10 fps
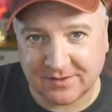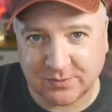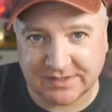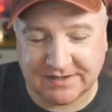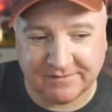
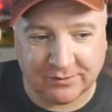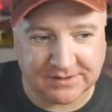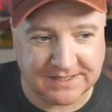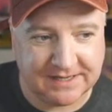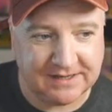
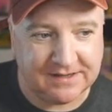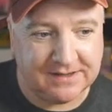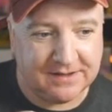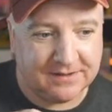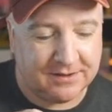2040,
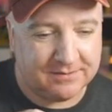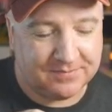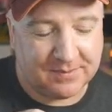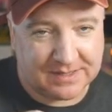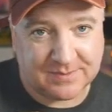the
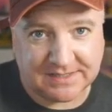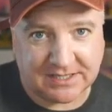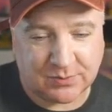plasma stick